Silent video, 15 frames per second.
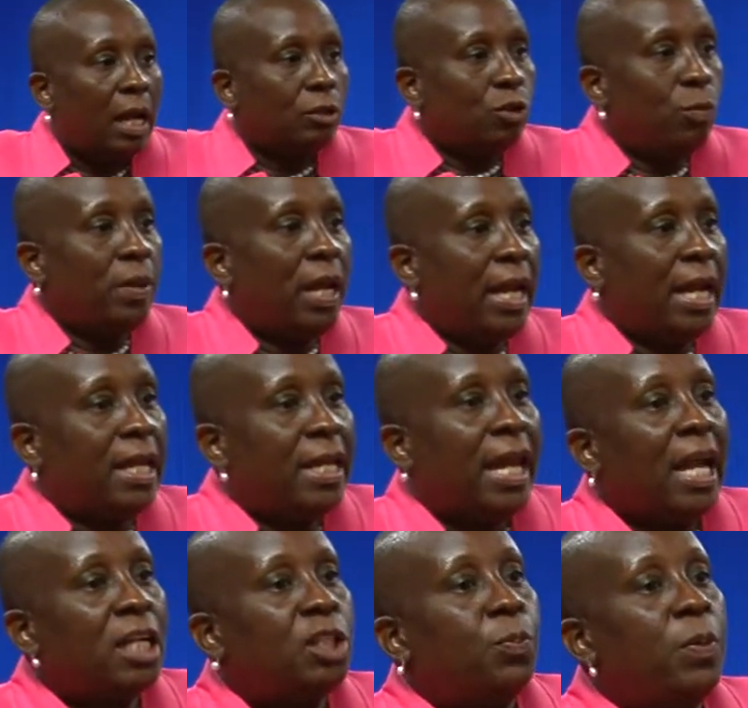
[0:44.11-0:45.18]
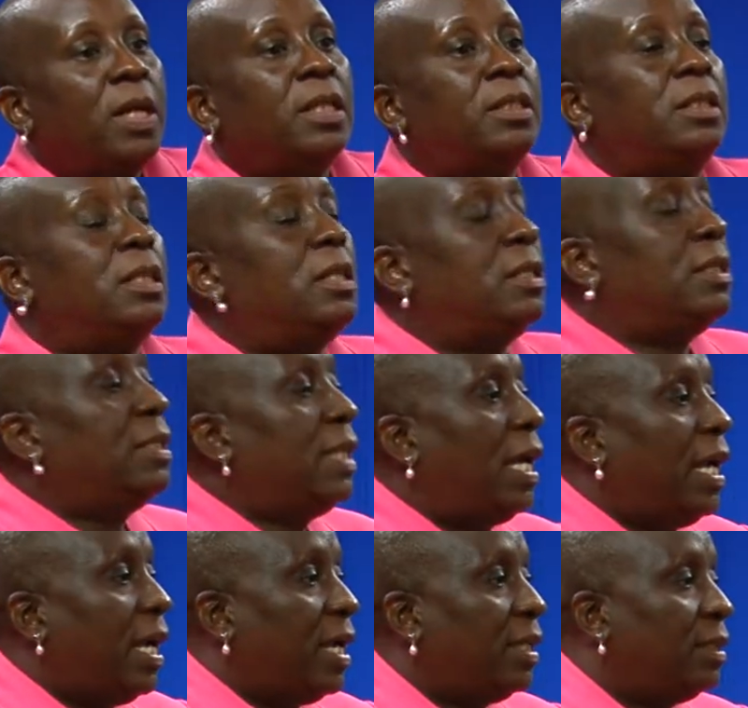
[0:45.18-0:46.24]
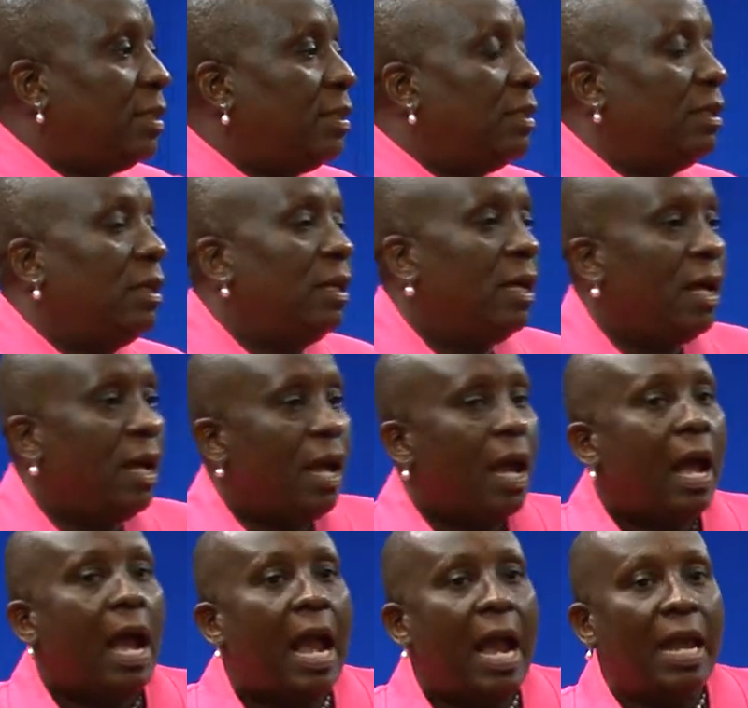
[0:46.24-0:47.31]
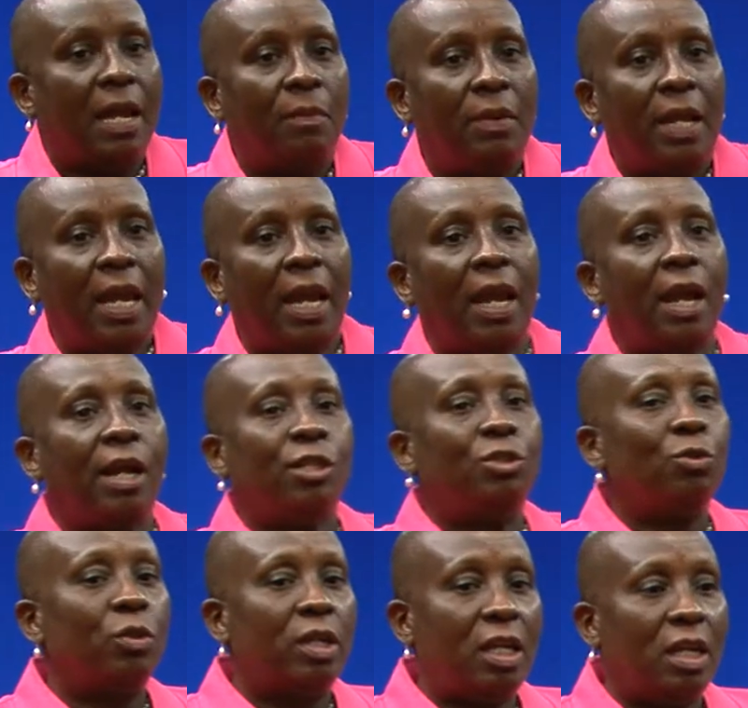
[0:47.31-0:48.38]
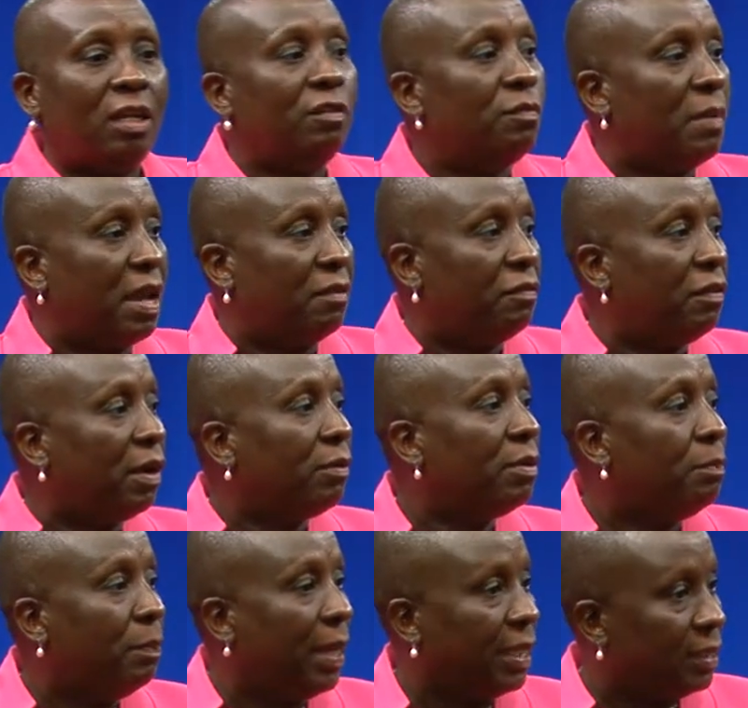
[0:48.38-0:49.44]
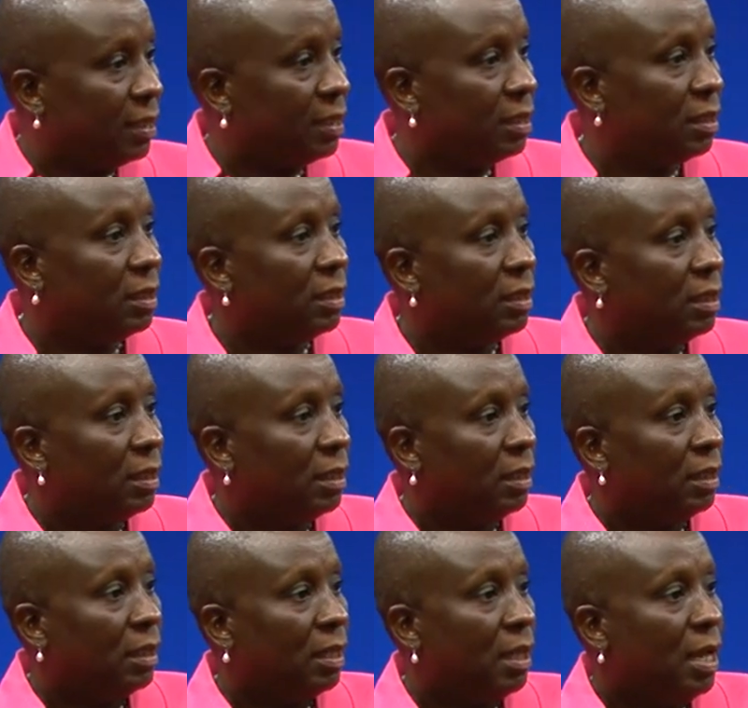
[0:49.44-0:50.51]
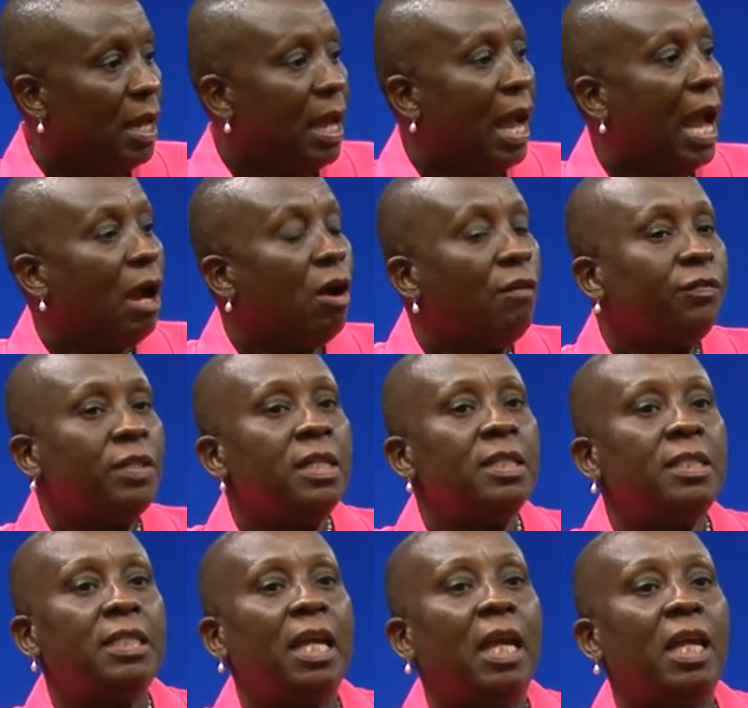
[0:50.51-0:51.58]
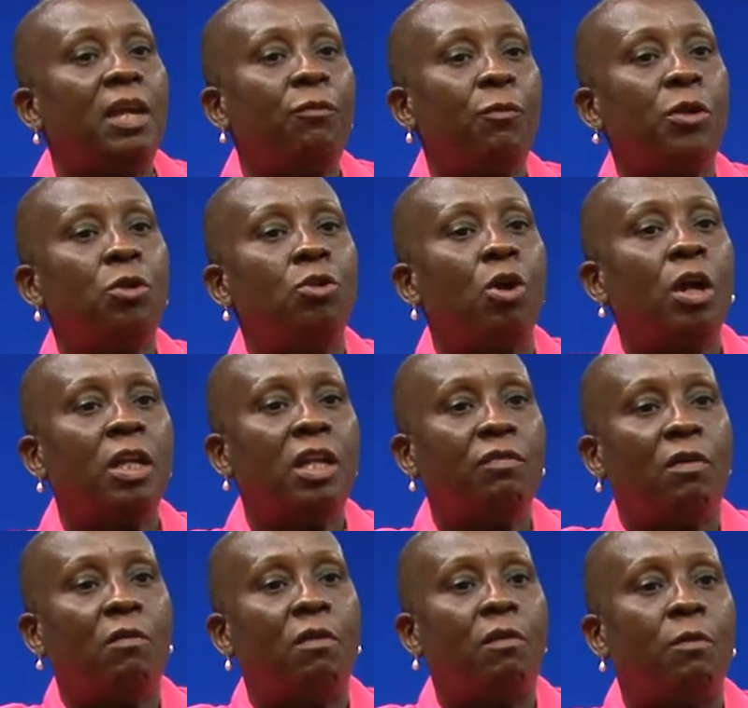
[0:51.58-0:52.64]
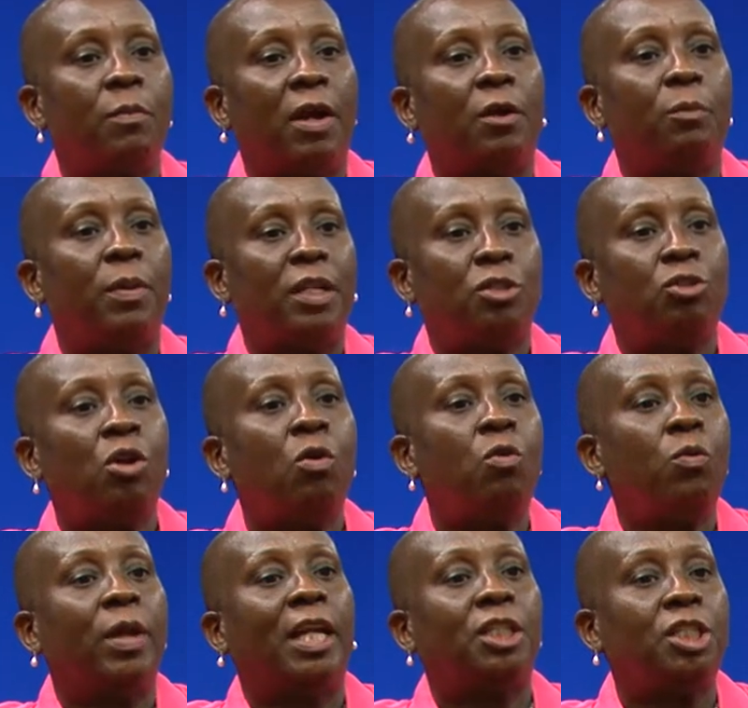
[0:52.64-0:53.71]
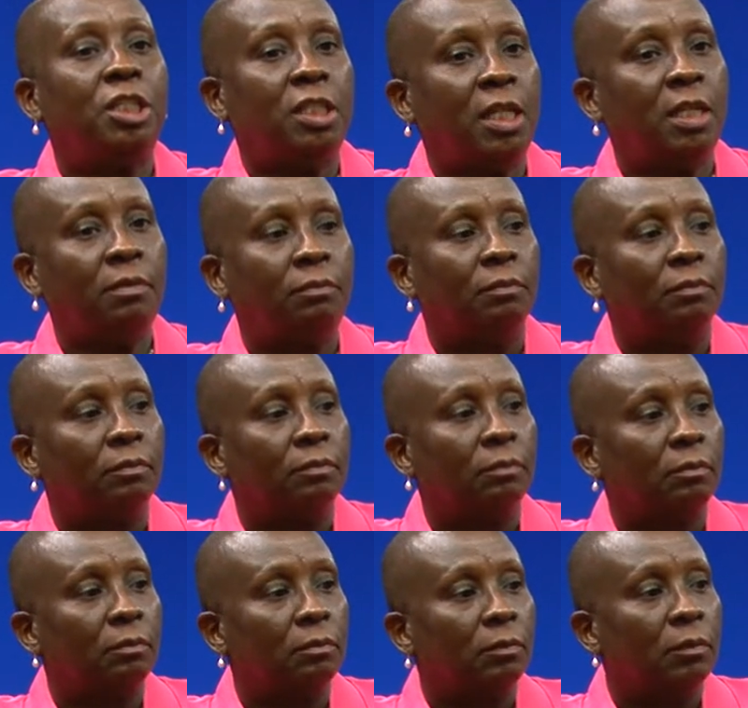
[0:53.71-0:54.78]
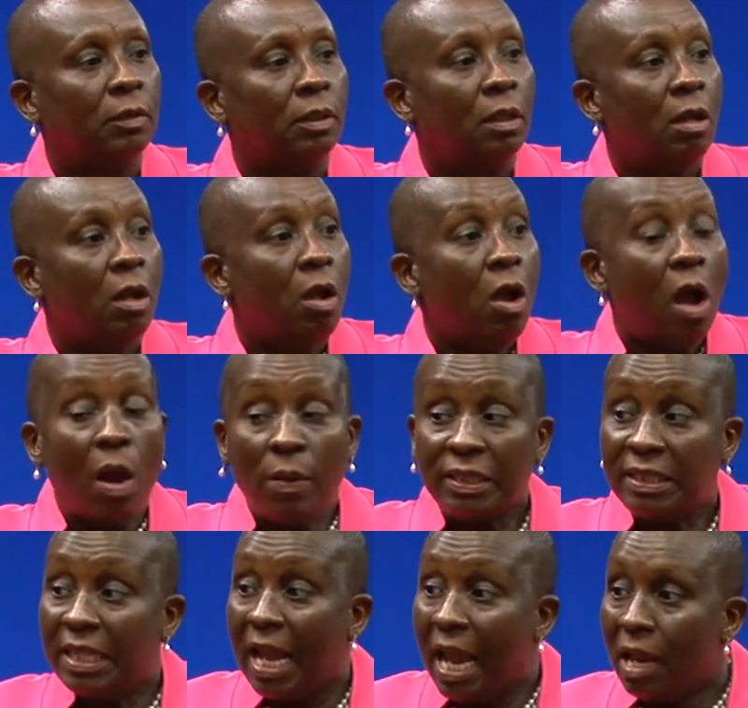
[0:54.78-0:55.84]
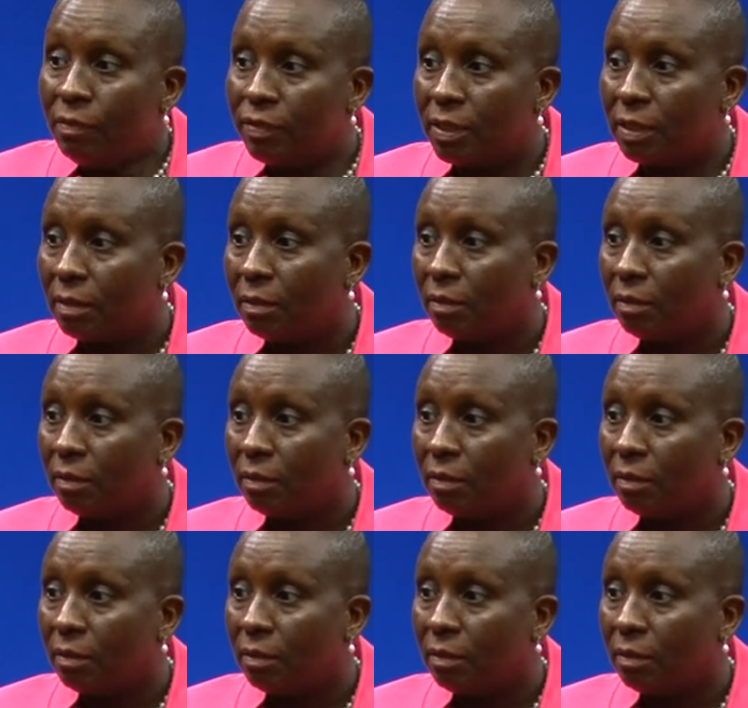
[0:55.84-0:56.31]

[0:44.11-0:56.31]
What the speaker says: To be an engaged person says, I am here to give my very best. I often say, if we do not give up our very best, you know who we are cheating? Ourselves.